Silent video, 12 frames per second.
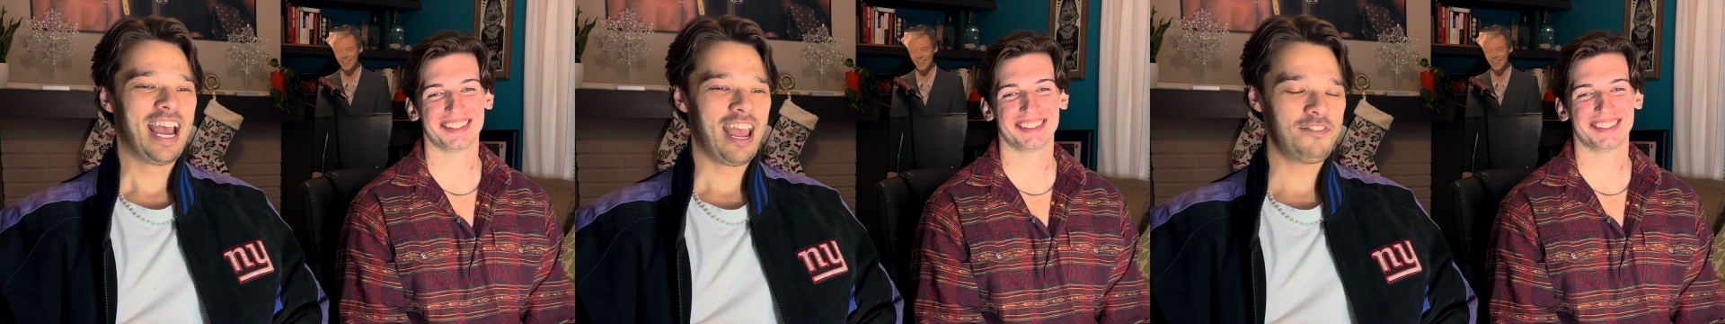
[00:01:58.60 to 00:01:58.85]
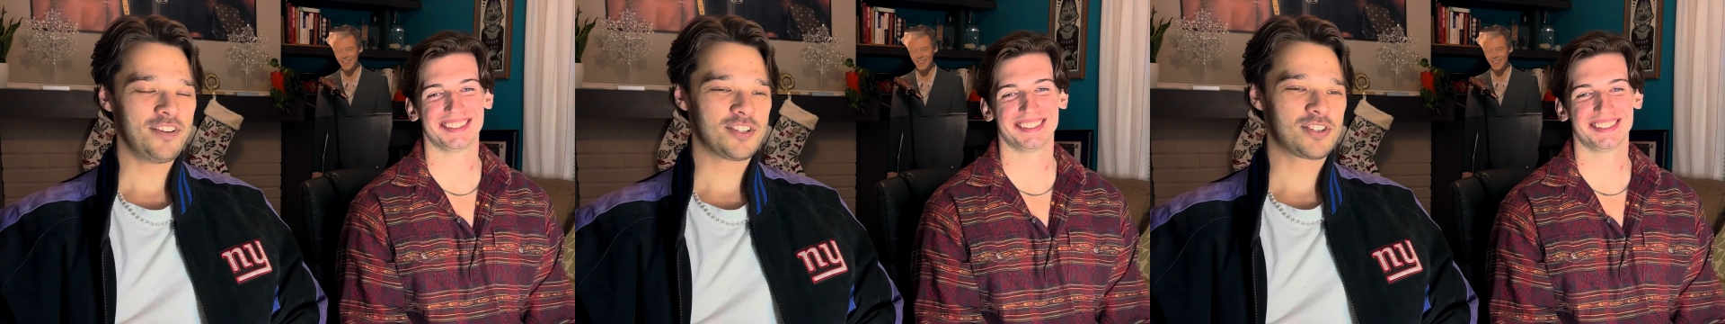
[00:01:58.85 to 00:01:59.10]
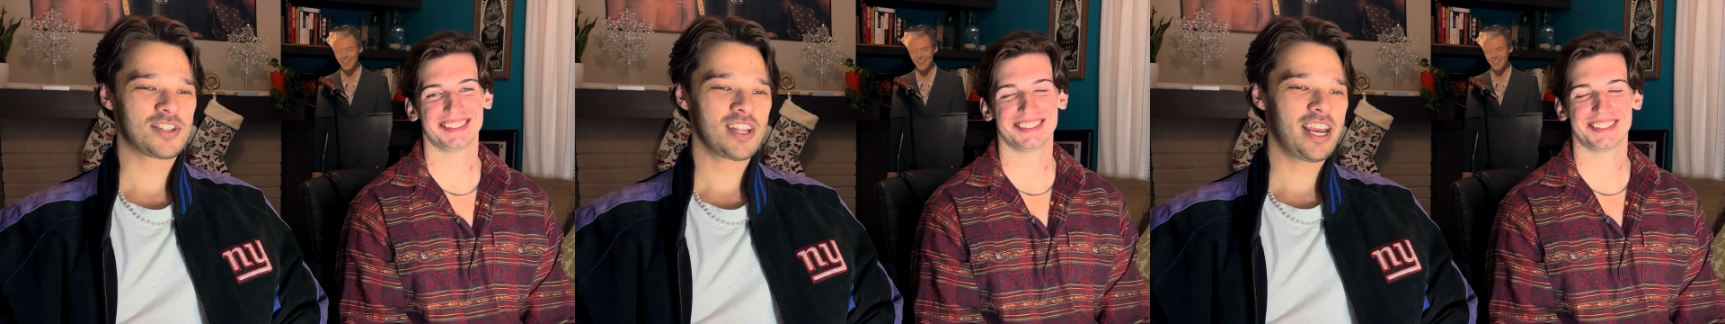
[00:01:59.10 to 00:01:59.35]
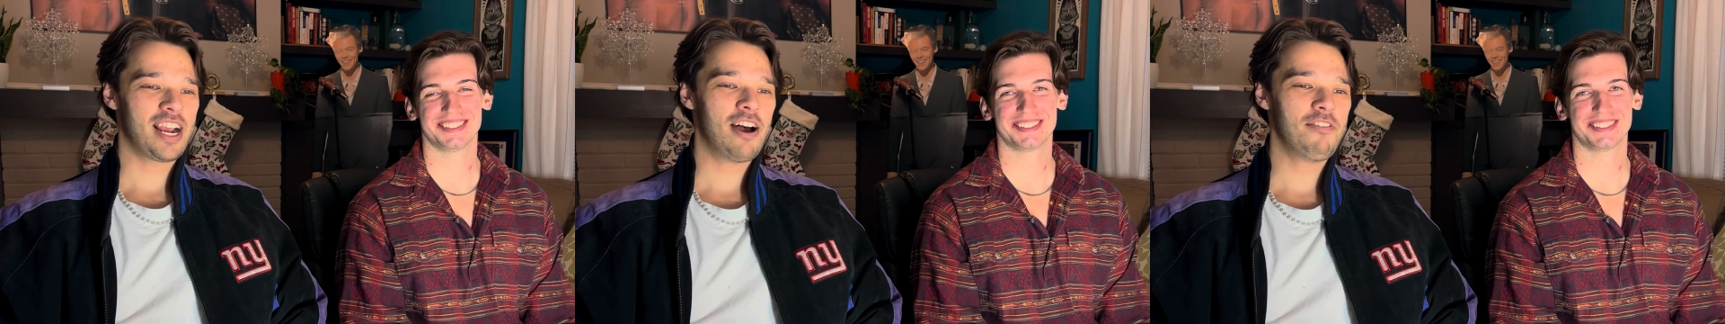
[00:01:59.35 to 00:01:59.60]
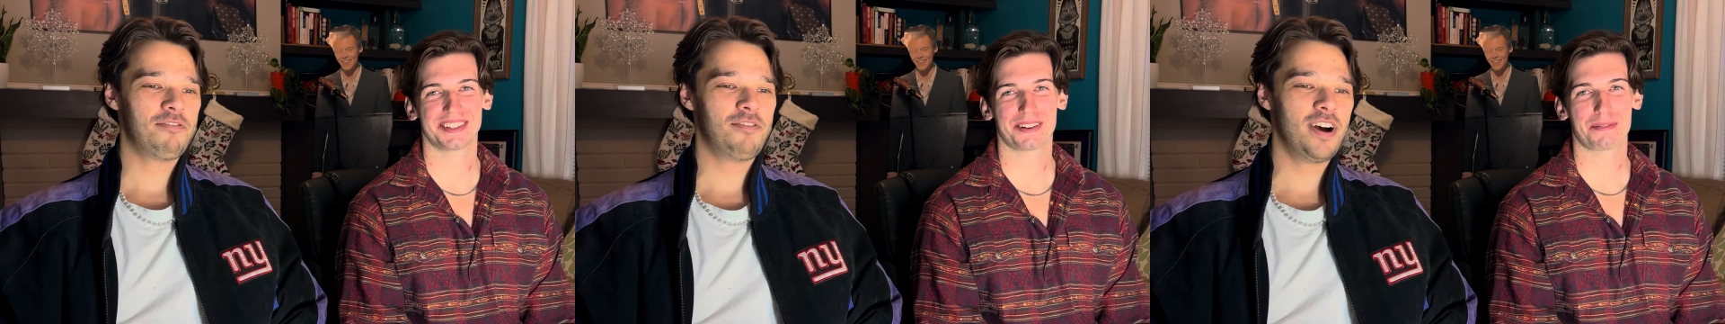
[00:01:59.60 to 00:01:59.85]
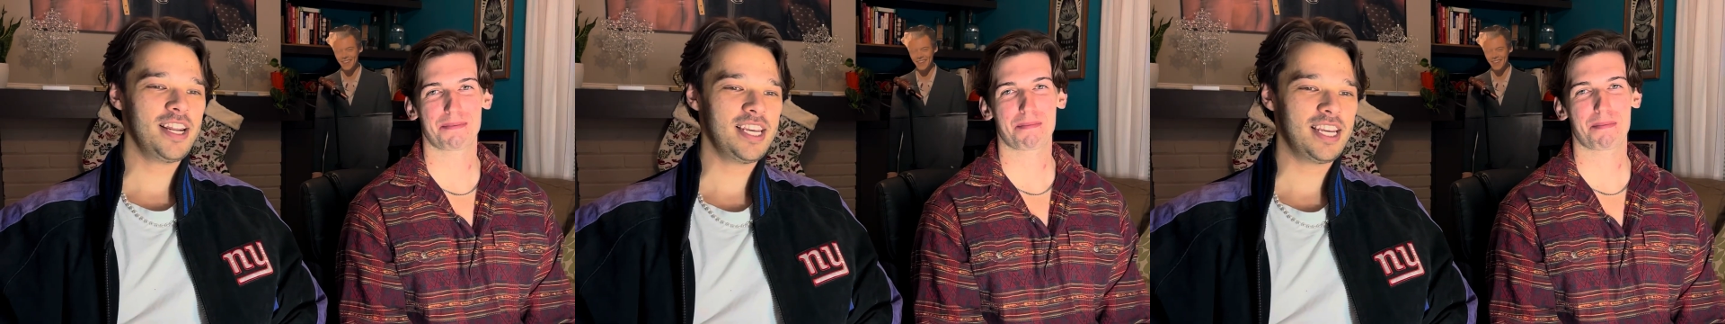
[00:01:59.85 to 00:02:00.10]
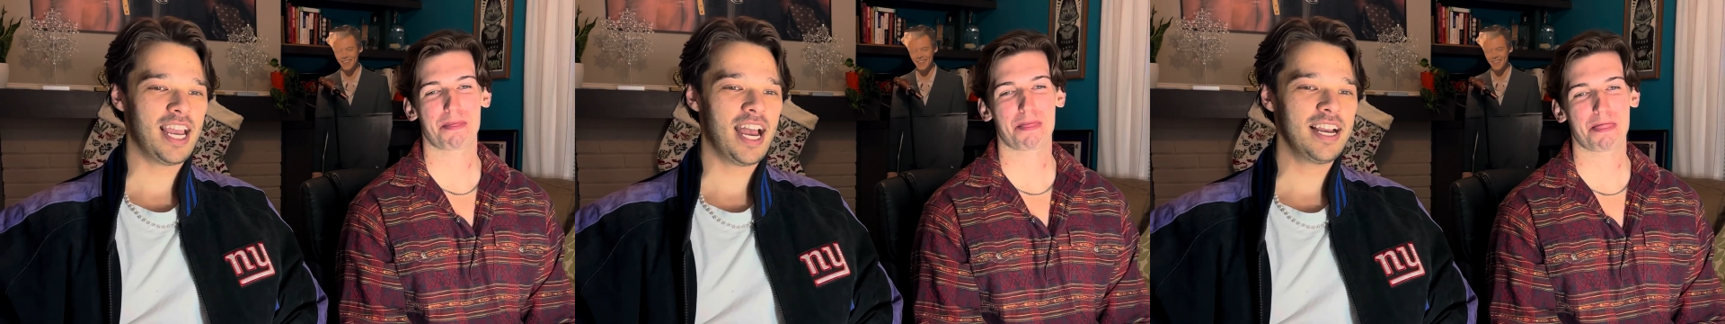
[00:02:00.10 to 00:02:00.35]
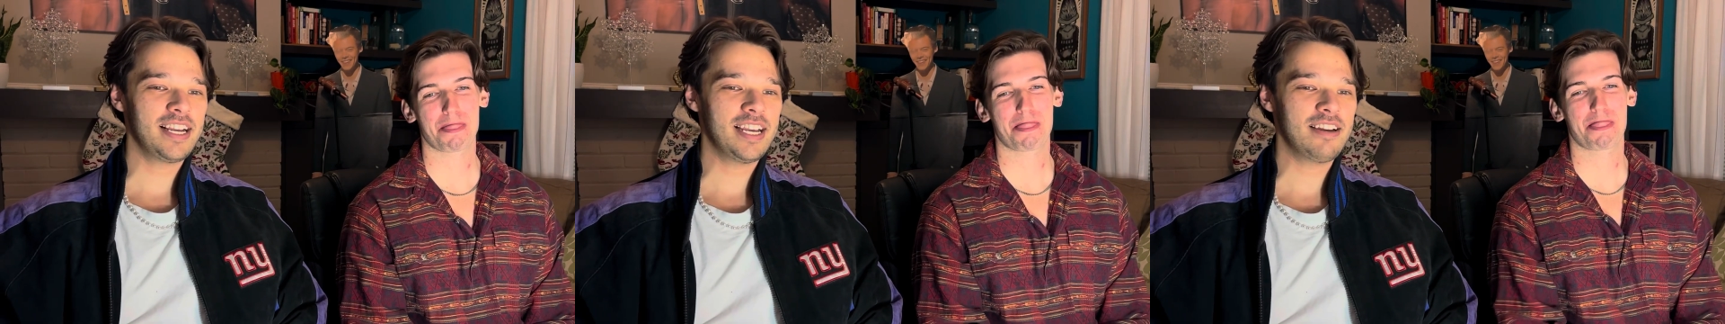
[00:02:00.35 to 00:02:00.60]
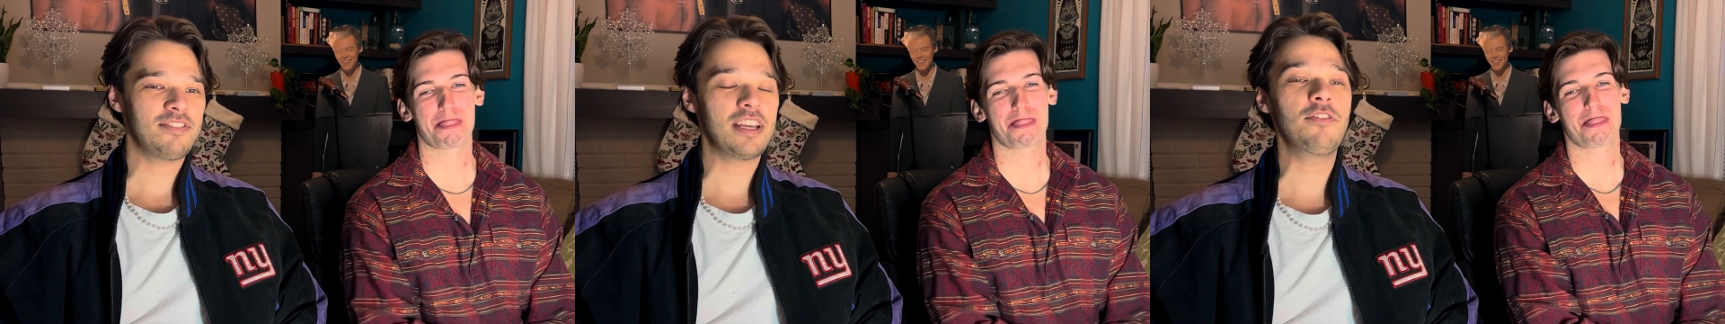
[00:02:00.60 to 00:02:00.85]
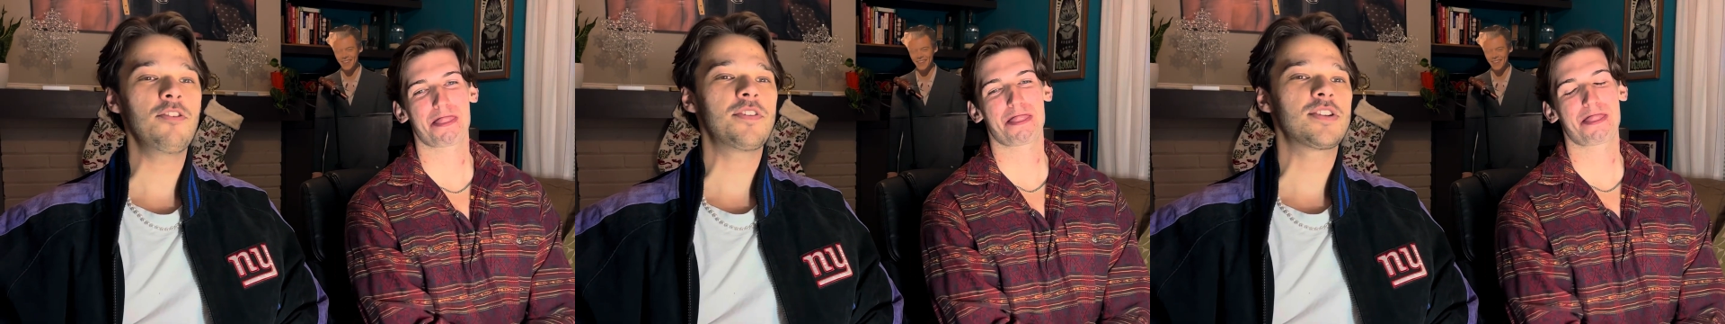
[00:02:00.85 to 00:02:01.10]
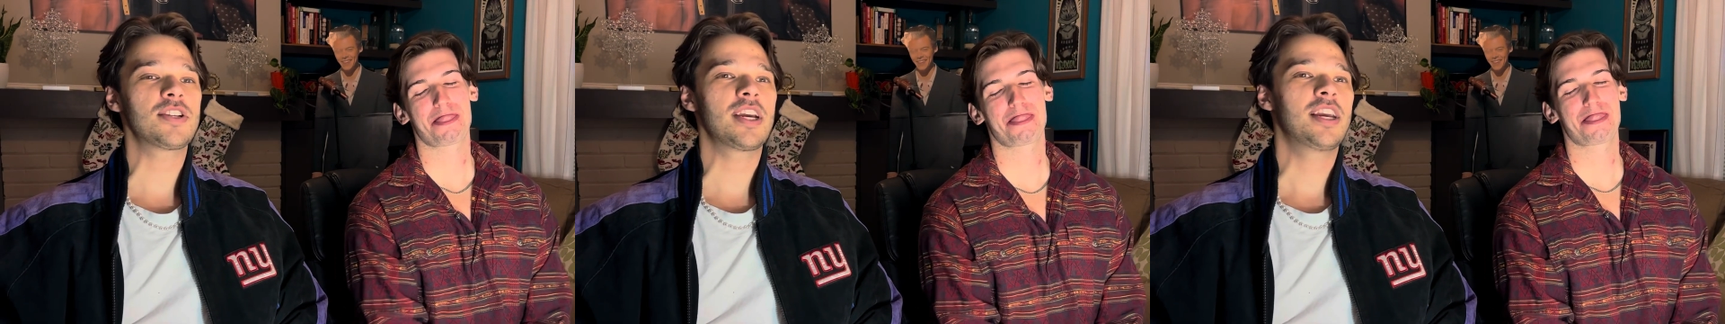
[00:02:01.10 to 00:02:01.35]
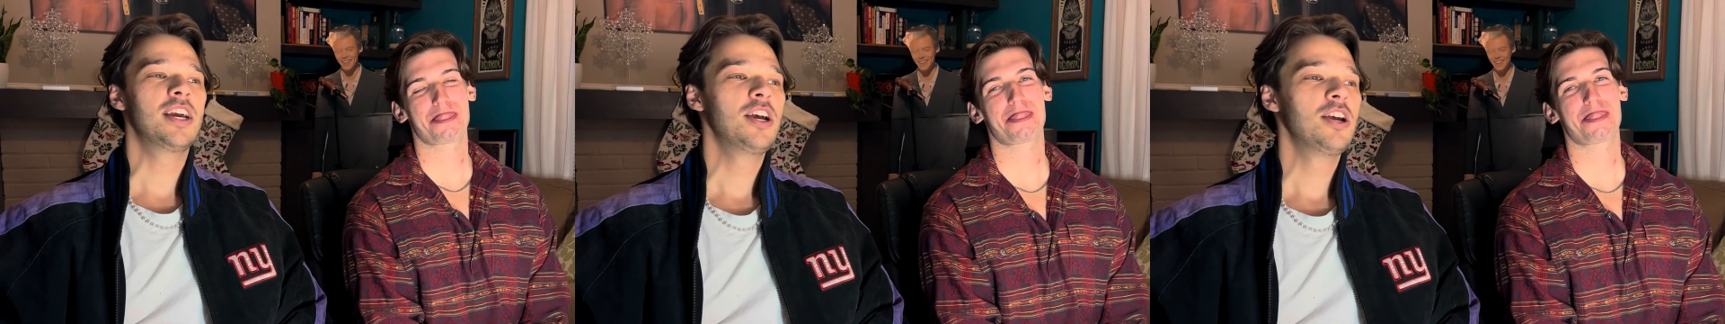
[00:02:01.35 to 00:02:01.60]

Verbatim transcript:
Speaker 1: If it's like a funny gag gift, even if it's like